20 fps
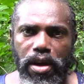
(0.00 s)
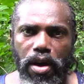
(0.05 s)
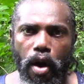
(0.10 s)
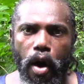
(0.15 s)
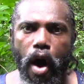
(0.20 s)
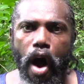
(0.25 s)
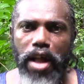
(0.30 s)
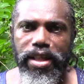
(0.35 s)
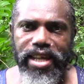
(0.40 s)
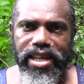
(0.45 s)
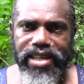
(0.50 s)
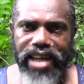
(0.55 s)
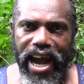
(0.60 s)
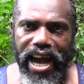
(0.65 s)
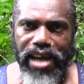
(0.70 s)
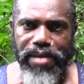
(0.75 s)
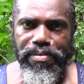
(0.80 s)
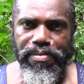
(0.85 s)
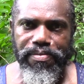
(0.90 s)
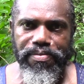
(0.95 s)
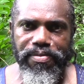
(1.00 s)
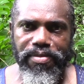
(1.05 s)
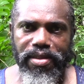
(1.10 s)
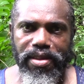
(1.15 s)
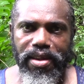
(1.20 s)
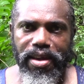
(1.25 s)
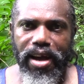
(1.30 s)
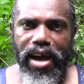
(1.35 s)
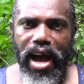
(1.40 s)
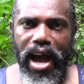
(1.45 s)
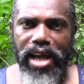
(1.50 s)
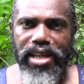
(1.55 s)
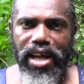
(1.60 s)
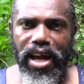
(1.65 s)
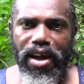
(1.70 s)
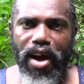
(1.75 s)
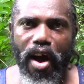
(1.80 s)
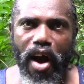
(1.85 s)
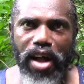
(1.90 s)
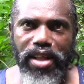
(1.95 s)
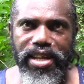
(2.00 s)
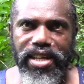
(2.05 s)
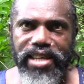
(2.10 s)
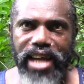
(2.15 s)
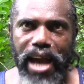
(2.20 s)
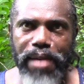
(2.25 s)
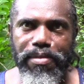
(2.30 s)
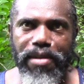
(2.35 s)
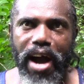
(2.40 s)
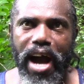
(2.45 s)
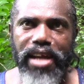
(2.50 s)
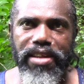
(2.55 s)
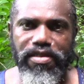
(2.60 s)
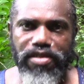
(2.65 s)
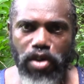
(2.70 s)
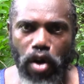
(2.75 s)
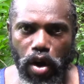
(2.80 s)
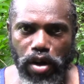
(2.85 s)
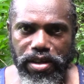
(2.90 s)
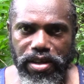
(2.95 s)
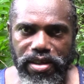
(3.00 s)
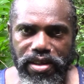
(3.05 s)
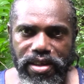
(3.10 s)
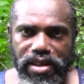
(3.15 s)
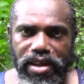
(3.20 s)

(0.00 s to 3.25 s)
all the time and that all the time God is good.